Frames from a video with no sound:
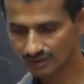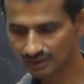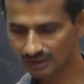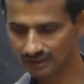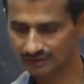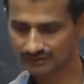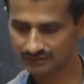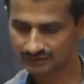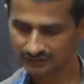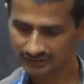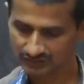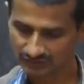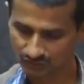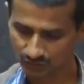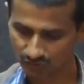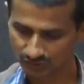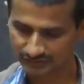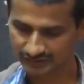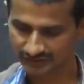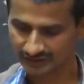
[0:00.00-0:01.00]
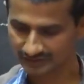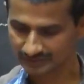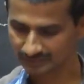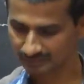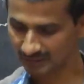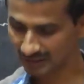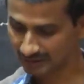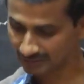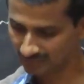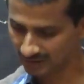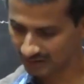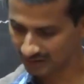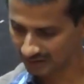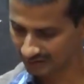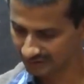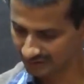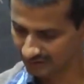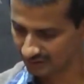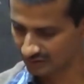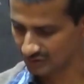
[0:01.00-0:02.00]
And in those days, Mahatma
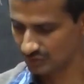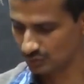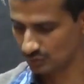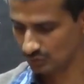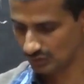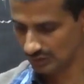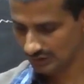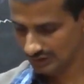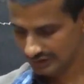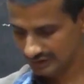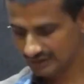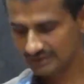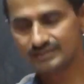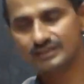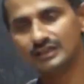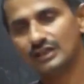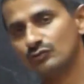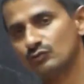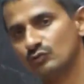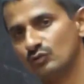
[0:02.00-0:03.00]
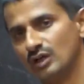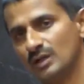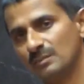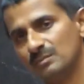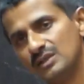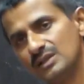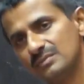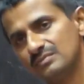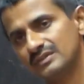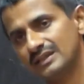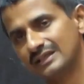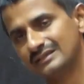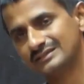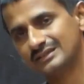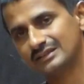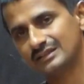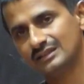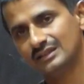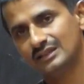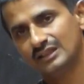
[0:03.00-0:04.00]
Gandhi also tried to uplift that
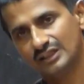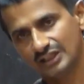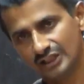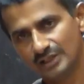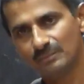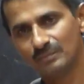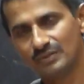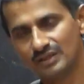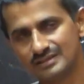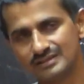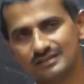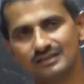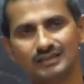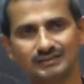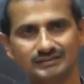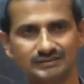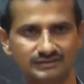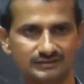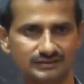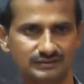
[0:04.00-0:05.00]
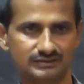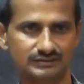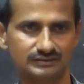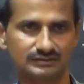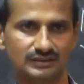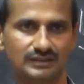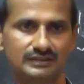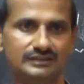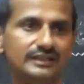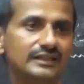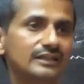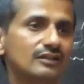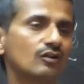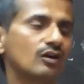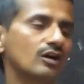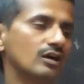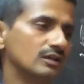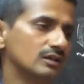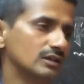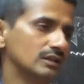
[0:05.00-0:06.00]
the depressed classes, and they
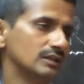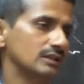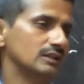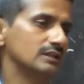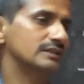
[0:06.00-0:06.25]
called